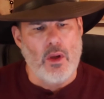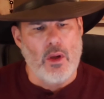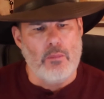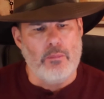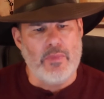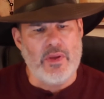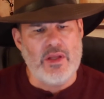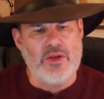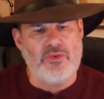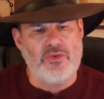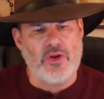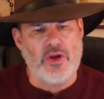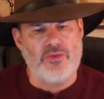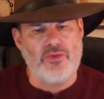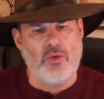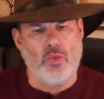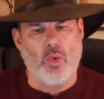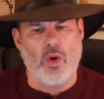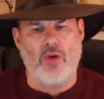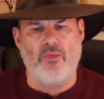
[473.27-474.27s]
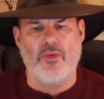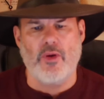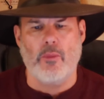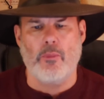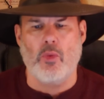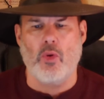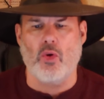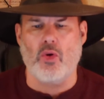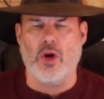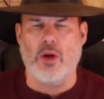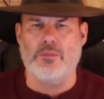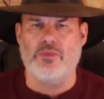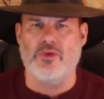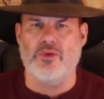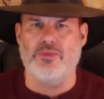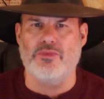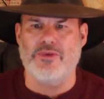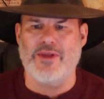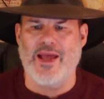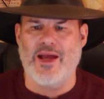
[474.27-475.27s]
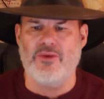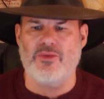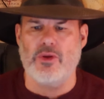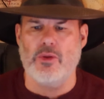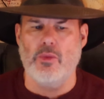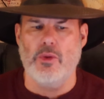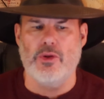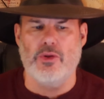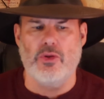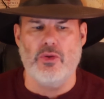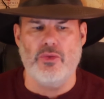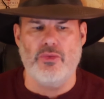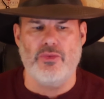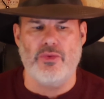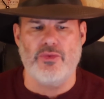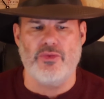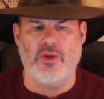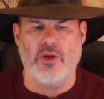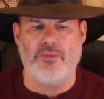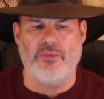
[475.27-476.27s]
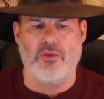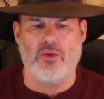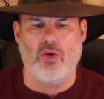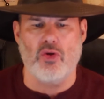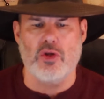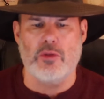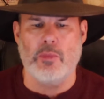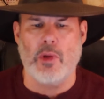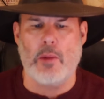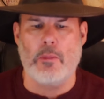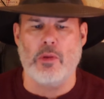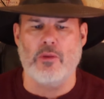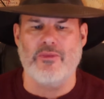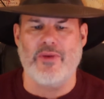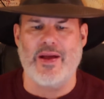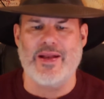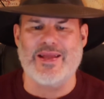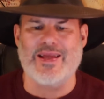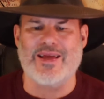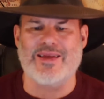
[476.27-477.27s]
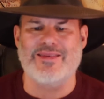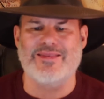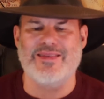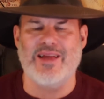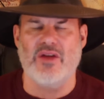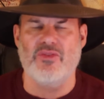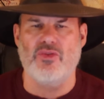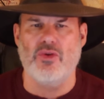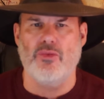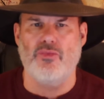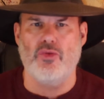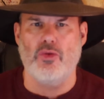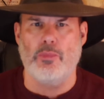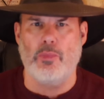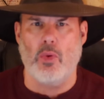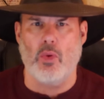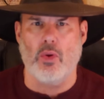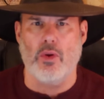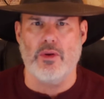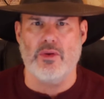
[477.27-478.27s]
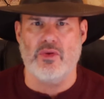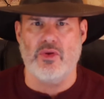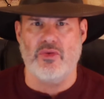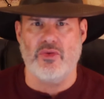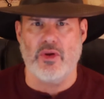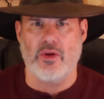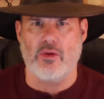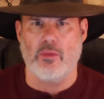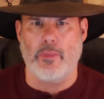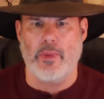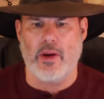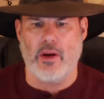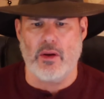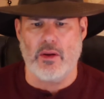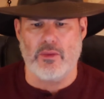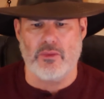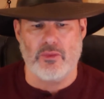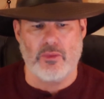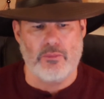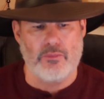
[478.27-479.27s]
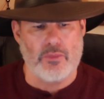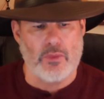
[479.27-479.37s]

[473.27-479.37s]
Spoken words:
Means-tested welfare programs substantially reduce this difficulty by providing extensive support to single parents.